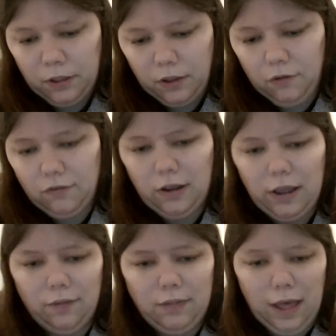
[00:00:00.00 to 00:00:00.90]
go check
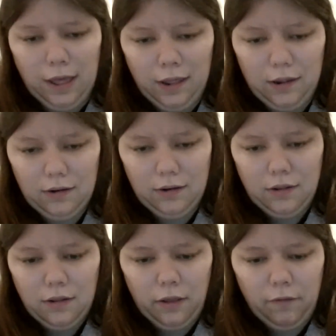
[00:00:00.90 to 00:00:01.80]
out that
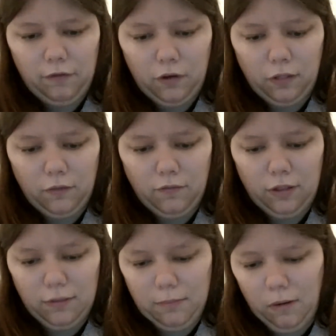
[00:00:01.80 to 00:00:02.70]
if you're on the
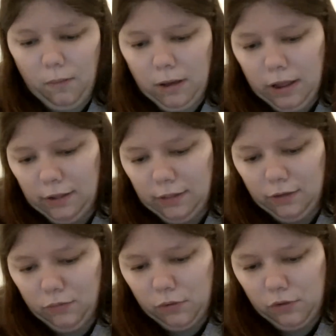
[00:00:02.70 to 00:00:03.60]
fence about buying
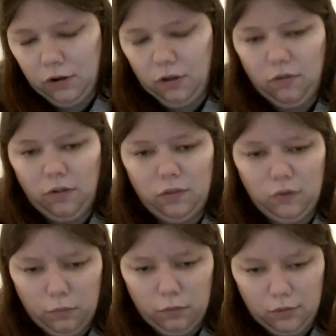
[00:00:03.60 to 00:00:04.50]
these, whether or not you think they're
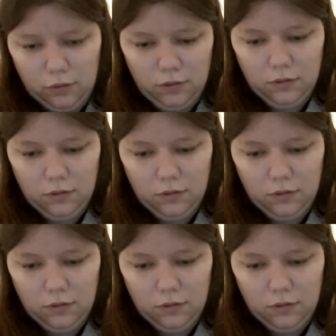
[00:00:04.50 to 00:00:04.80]
worth it.